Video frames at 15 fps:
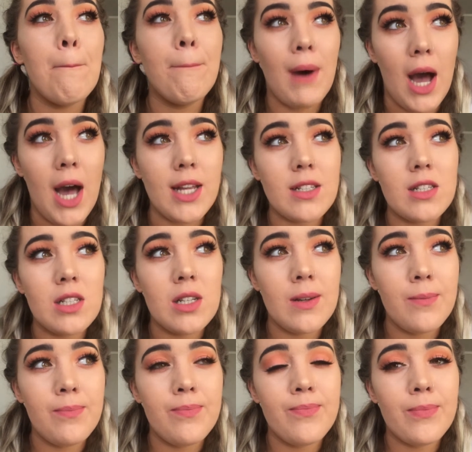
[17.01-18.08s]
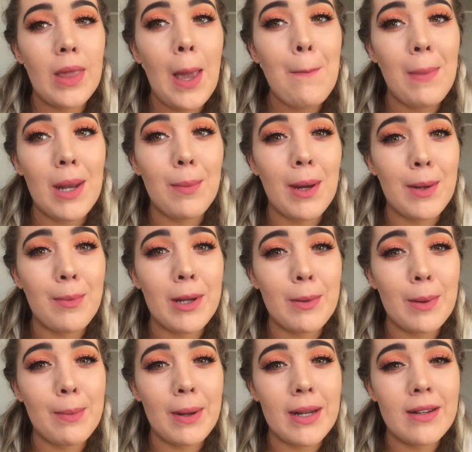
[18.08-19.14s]
But
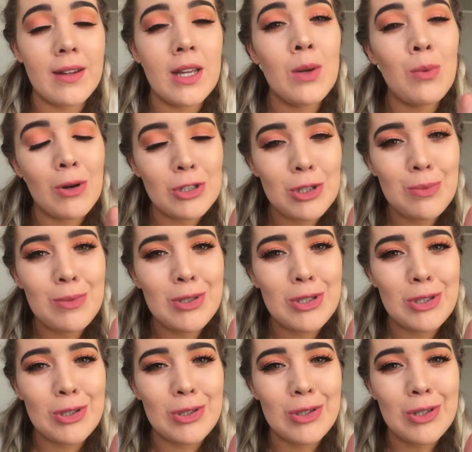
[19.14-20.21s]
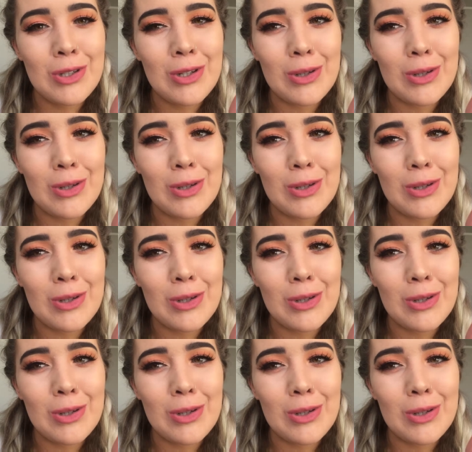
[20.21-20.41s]
it was a mission,